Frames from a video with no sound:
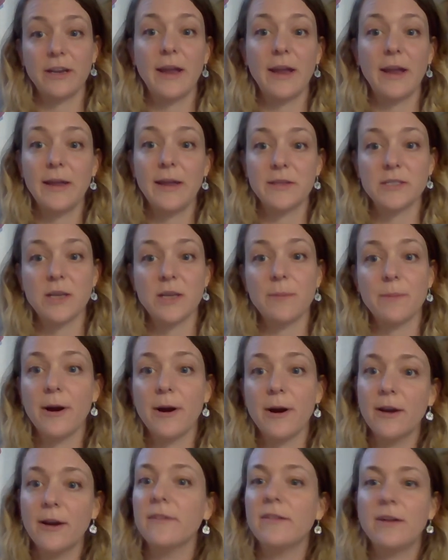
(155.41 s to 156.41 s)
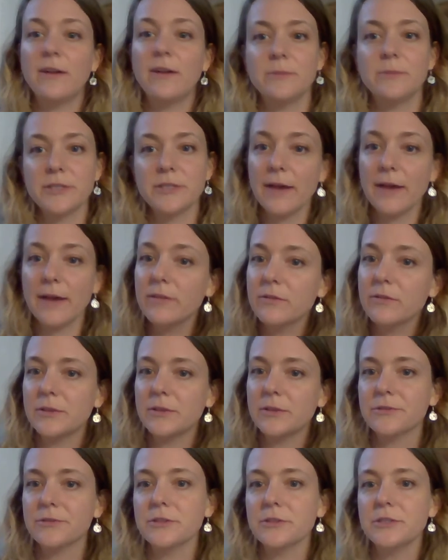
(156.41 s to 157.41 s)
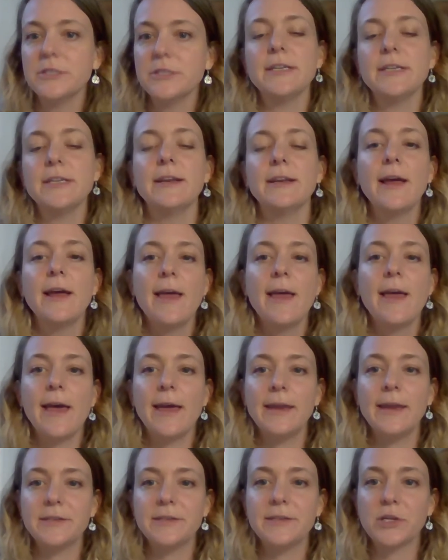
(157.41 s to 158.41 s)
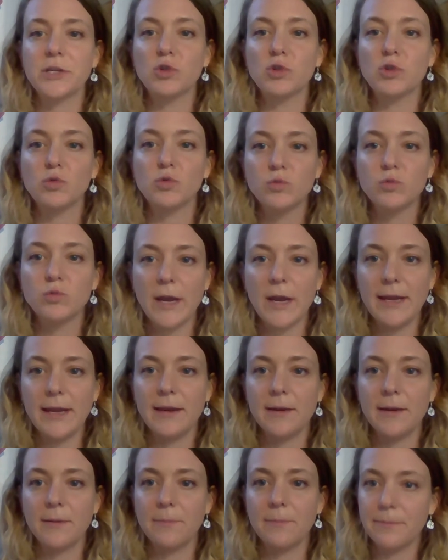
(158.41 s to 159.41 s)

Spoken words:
is a part of almost everyone's routine and is a great